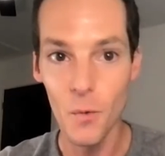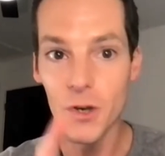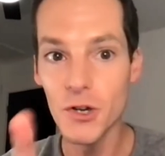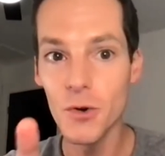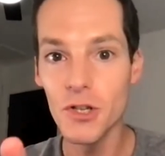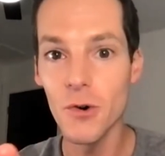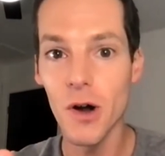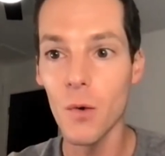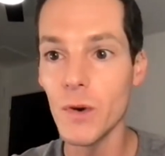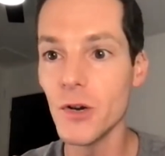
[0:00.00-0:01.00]
We do,
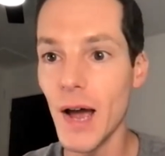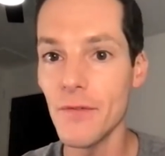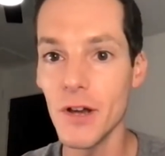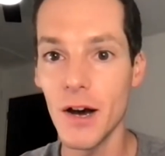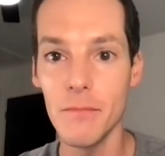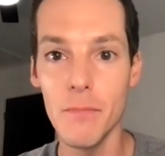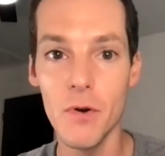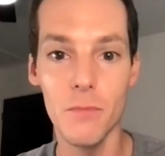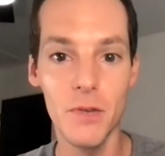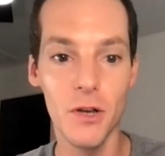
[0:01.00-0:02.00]
you're, we do have you
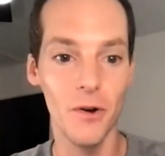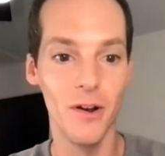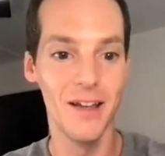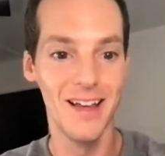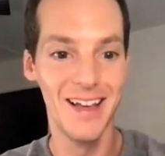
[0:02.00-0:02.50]
on mute.